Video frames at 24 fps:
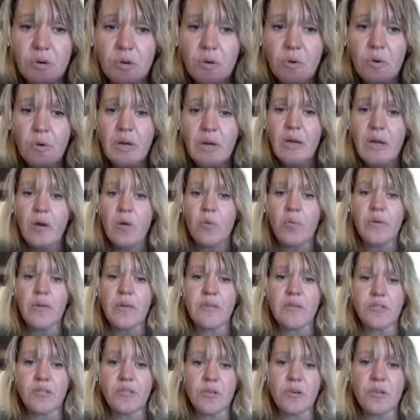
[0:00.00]
So
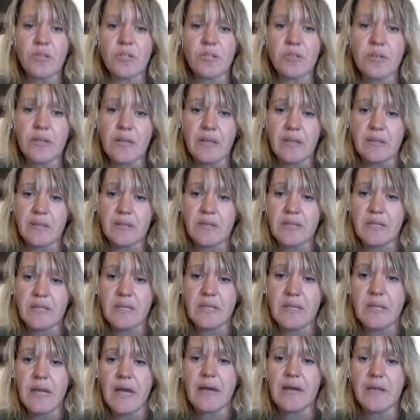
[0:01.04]
we start to
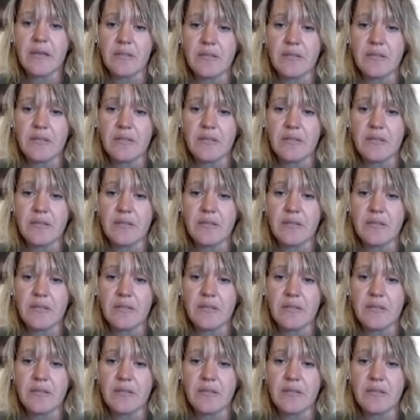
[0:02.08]
see that